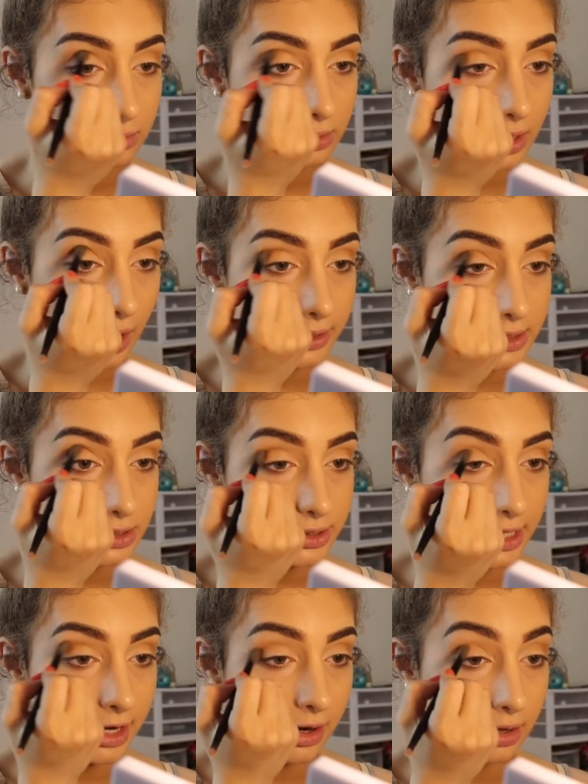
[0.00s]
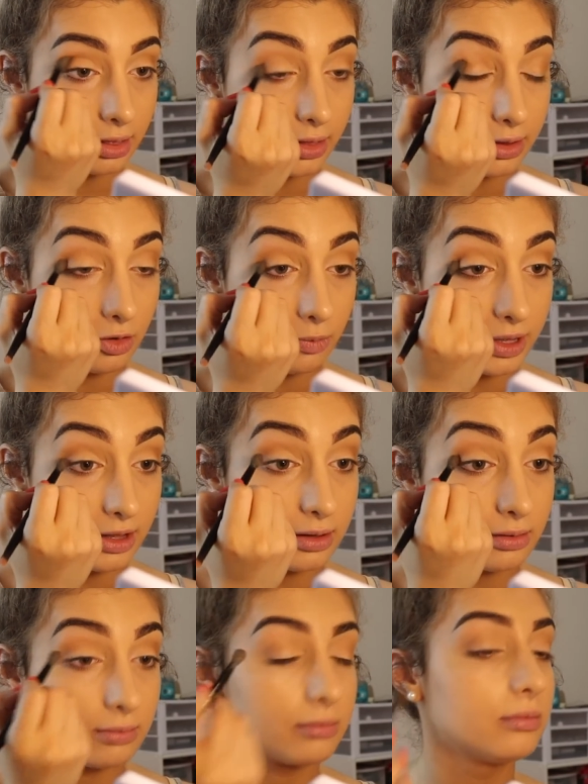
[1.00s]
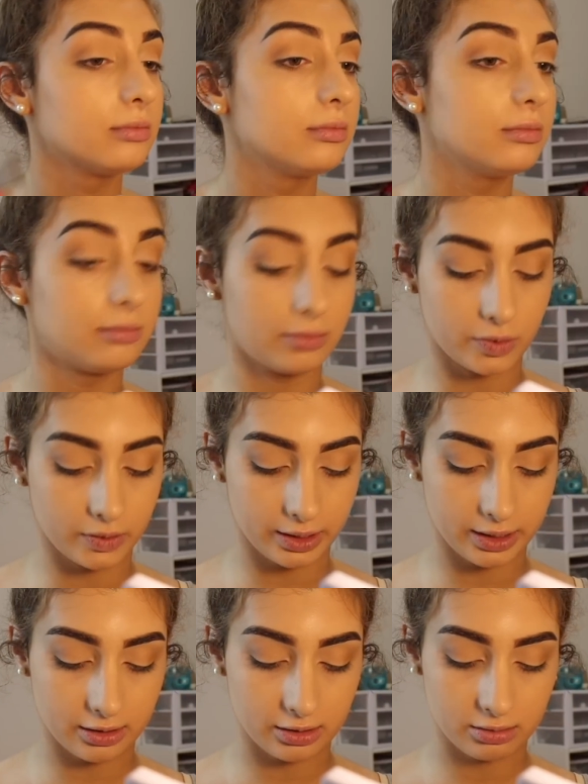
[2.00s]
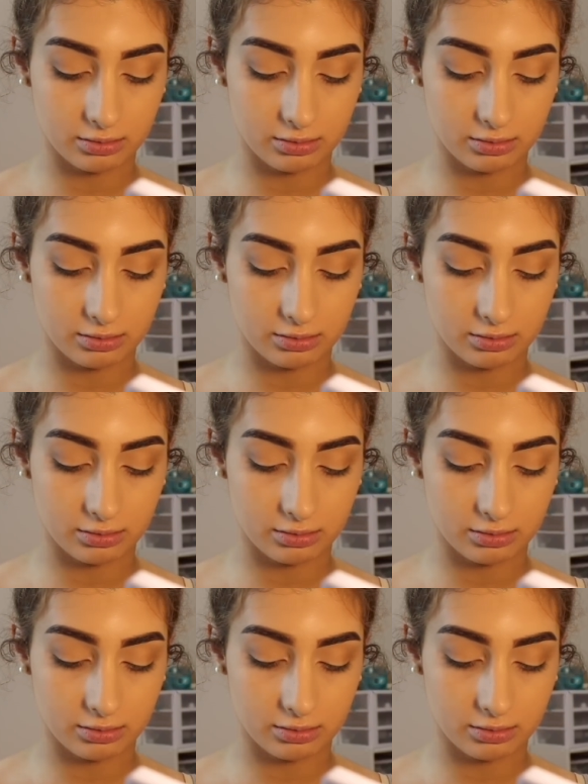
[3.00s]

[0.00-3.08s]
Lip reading: concentrate it a little bit more.